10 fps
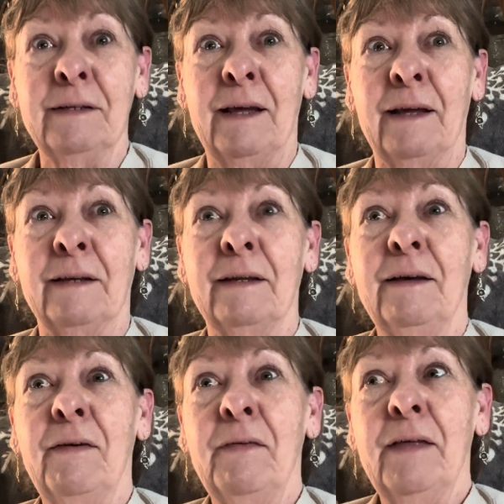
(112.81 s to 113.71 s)
And
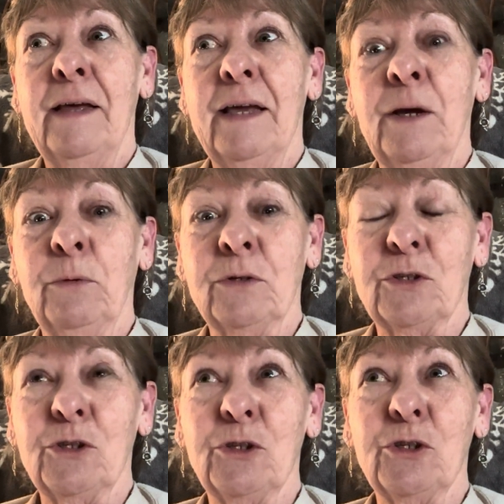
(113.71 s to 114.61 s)
it was
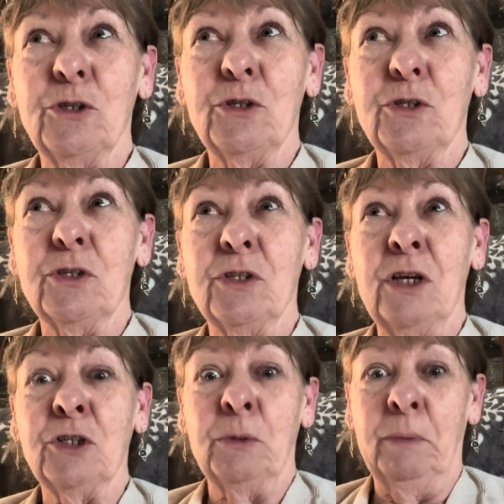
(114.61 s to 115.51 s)

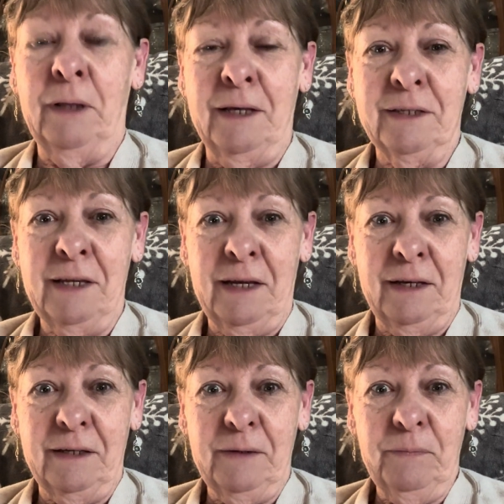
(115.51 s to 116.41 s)
such a blessing